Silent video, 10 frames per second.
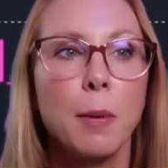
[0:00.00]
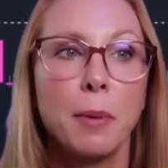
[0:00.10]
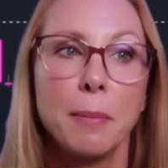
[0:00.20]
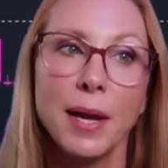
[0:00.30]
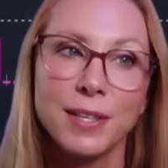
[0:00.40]

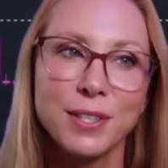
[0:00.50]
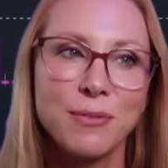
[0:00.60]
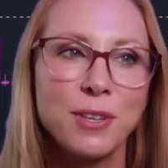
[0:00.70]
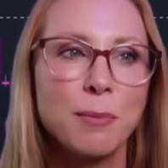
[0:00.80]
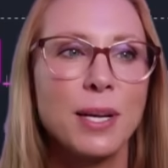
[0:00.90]
But back to the
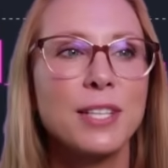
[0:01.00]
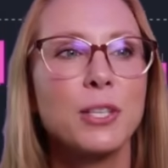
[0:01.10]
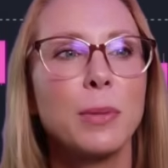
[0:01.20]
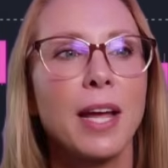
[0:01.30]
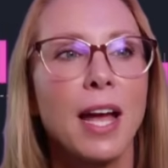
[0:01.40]
FIBWIT,
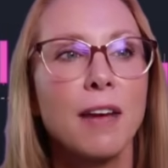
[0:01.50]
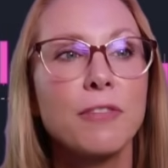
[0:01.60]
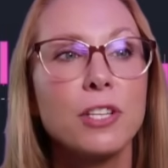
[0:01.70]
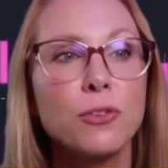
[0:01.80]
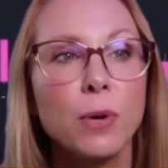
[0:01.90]
so we have
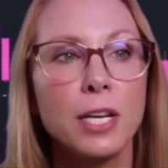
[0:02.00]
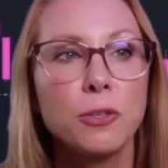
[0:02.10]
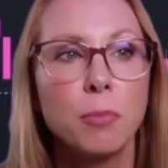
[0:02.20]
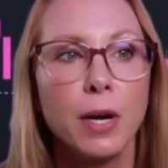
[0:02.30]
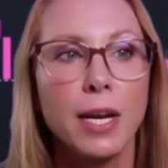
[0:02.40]
the
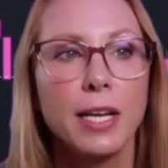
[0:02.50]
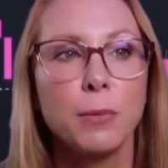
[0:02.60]
trend break,